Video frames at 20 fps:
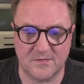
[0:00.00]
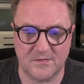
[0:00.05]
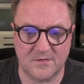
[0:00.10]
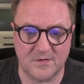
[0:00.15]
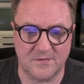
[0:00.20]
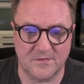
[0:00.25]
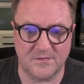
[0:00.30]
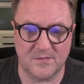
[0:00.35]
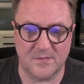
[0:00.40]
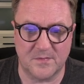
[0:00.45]

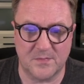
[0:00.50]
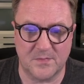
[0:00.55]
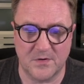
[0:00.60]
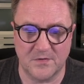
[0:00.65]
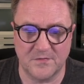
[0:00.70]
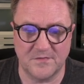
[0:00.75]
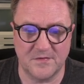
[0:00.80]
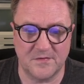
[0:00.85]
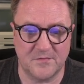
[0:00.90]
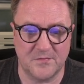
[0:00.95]
customer
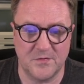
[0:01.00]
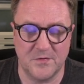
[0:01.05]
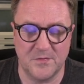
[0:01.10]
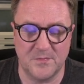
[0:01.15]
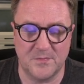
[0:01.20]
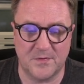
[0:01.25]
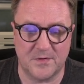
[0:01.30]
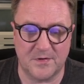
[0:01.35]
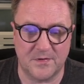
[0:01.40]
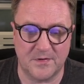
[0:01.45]
posting
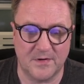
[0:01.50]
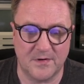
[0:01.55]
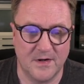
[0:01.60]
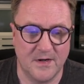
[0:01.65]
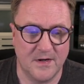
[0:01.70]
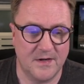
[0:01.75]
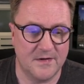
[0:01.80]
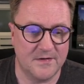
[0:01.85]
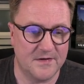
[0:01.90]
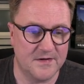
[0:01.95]
group or
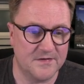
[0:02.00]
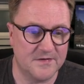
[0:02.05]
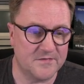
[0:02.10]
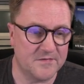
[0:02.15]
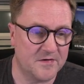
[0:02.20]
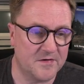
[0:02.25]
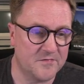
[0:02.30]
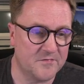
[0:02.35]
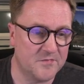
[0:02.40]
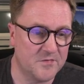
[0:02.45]

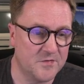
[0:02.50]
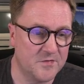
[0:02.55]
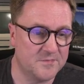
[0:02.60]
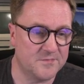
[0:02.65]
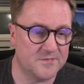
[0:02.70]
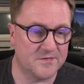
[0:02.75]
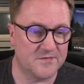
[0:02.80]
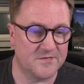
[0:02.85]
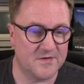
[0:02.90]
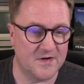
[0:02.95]
discount
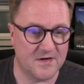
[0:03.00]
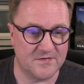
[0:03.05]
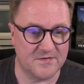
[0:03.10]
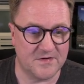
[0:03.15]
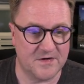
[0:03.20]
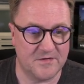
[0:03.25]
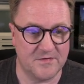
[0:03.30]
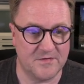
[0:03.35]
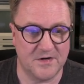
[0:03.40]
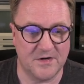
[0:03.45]
groups or tax
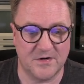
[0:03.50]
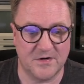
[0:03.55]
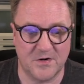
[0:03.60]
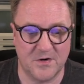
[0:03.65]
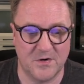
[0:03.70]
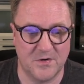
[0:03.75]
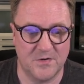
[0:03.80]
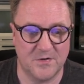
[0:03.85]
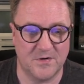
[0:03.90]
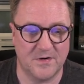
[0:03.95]
area
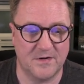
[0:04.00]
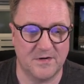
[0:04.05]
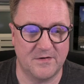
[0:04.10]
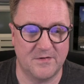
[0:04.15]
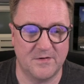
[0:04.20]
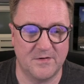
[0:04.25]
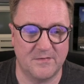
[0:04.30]
code, and